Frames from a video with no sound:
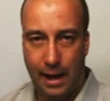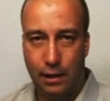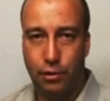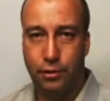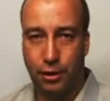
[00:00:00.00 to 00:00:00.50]

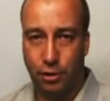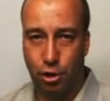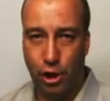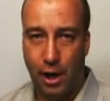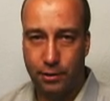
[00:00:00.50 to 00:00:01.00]
angles and the
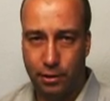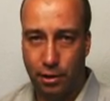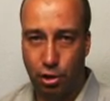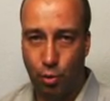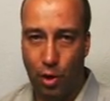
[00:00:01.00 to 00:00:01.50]
shots
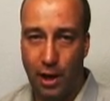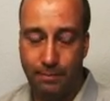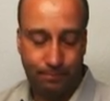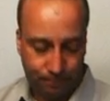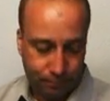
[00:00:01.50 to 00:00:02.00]
that you
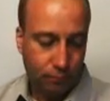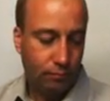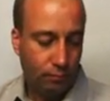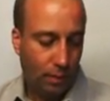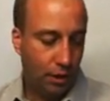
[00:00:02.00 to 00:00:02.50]
want.
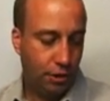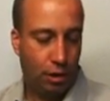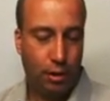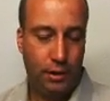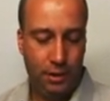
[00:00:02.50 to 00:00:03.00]

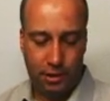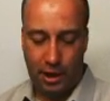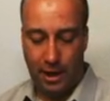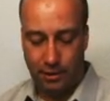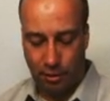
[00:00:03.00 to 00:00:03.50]
So in this
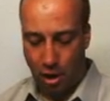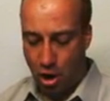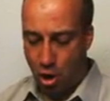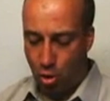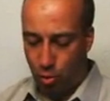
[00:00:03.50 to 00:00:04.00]
case,
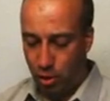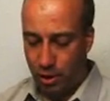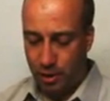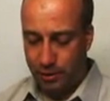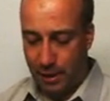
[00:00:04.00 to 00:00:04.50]
we're
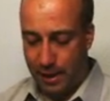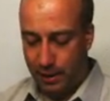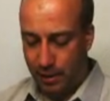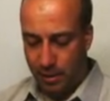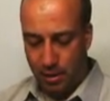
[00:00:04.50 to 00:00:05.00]
going to
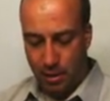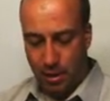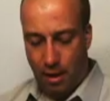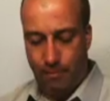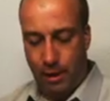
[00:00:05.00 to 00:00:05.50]
take
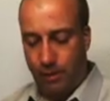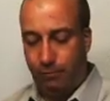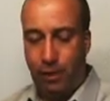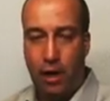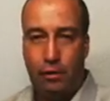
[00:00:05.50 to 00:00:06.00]
a
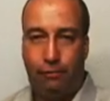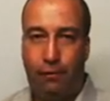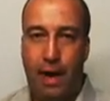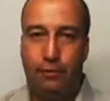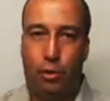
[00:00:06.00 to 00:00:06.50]
Manfrotto
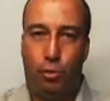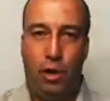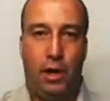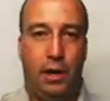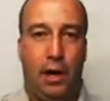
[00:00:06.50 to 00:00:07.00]

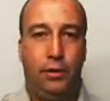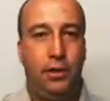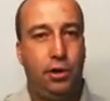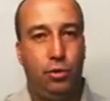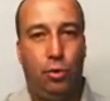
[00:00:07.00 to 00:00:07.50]
501. Now
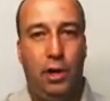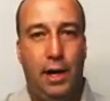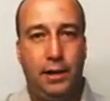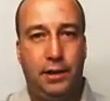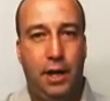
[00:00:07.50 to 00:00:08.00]
this is what
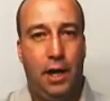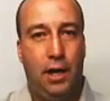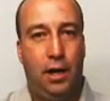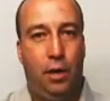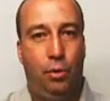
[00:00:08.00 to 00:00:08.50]
I
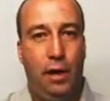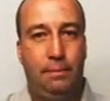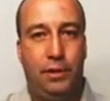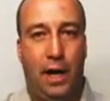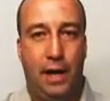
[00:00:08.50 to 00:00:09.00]
sell on our
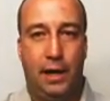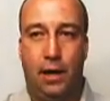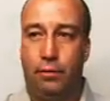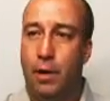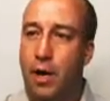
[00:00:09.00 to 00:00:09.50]
website.
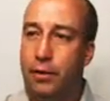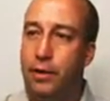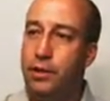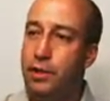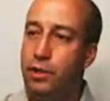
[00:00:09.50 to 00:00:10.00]
Now
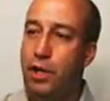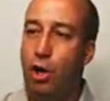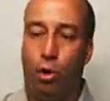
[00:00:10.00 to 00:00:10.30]
this is the